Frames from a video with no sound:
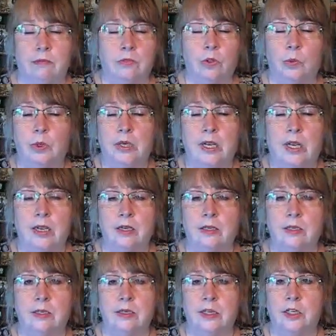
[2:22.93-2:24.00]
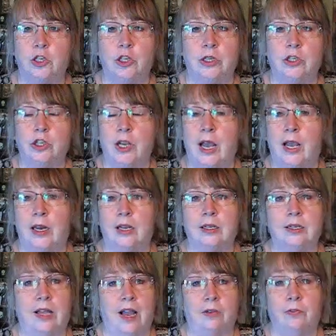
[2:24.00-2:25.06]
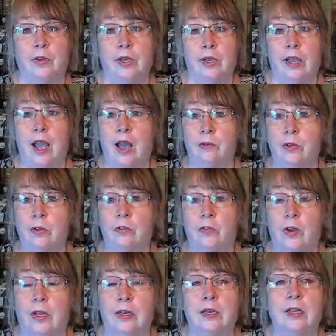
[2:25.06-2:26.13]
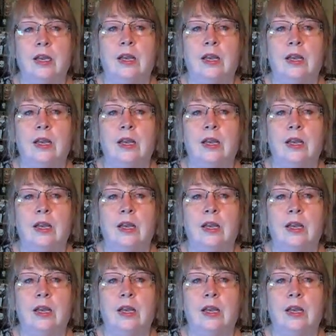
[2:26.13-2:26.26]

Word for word: three days stitching, chatting, laughing, having fun,